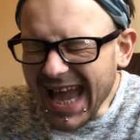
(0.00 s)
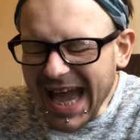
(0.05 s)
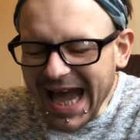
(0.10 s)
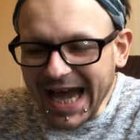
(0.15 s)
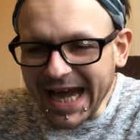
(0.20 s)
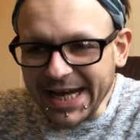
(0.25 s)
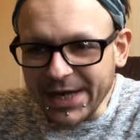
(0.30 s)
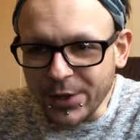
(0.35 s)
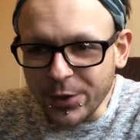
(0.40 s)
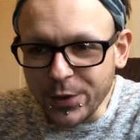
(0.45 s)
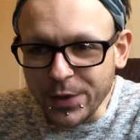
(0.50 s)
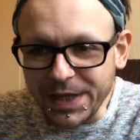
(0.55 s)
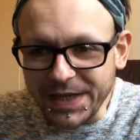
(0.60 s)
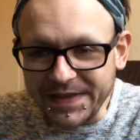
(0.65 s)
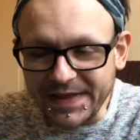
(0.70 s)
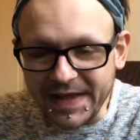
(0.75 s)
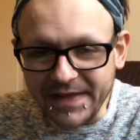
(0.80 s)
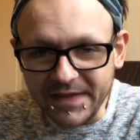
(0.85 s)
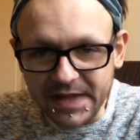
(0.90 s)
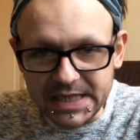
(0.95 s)
I know
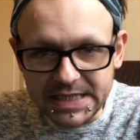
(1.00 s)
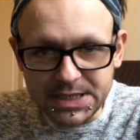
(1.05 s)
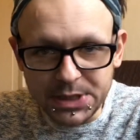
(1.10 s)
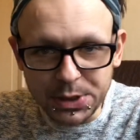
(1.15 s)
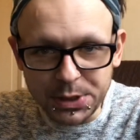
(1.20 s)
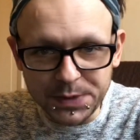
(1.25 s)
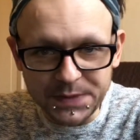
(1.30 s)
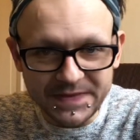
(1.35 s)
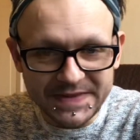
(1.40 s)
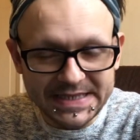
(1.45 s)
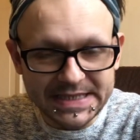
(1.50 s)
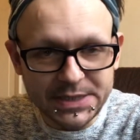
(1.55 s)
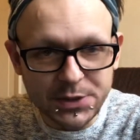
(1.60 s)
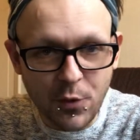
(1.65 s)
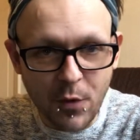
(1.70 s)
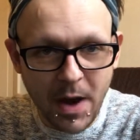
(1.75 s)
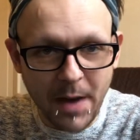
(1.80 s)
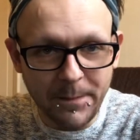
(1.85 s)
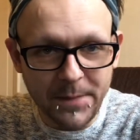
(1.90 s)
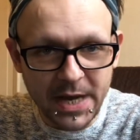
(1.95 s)
that they're sort of
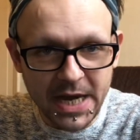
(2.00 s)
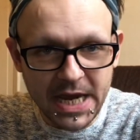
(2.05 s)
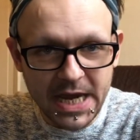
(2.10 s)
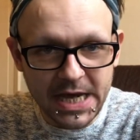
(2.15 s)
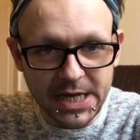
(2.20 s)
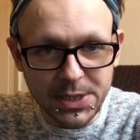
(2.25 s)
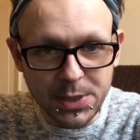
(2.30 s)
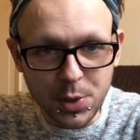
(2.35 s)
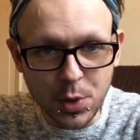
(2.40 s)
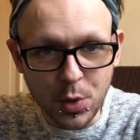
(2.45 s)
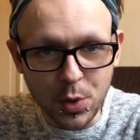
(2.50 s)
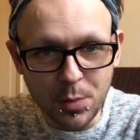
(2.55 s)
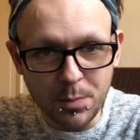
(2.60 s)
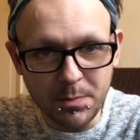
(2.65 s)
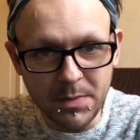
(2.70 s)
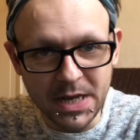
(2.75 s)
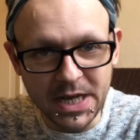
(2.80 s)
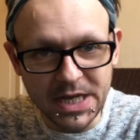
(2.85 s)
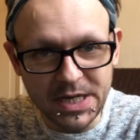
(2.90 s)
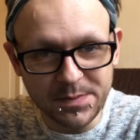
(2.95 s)
scrappy and
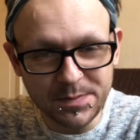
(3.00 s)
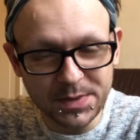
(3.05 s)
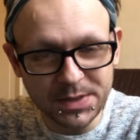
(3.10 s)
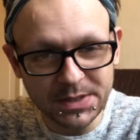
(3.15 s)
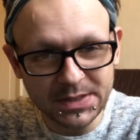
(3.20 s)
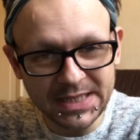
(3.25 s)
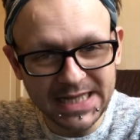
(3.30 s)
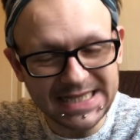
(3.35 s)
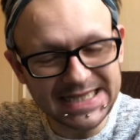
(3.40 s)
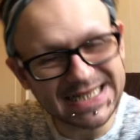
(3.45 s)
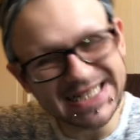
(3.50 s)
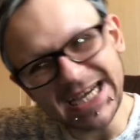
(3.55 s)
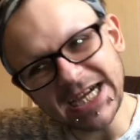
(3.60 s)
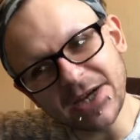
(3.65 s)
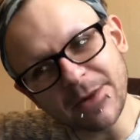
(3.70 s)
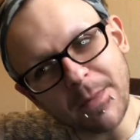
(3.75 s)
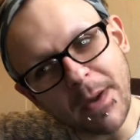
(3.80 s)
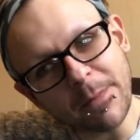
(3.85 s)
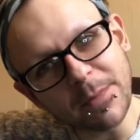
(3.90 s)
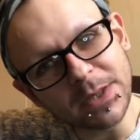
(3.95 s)
homemade, but that's kind
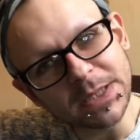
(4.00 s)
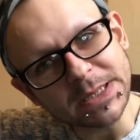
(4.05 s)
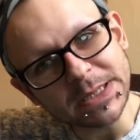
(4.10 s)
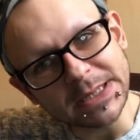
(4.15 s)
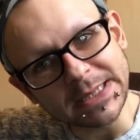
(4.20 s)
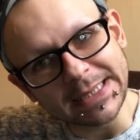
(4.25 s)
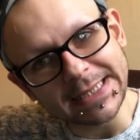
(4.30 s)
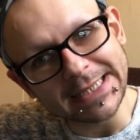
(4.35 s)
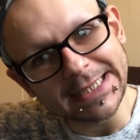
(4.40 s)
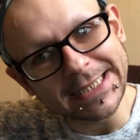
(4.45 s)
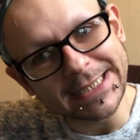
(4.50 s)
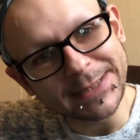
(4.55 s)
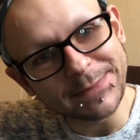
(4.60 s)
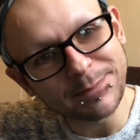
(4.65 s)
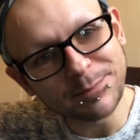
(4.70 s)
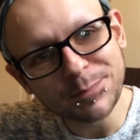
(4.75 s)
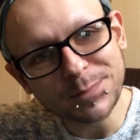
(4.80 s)
of my personality.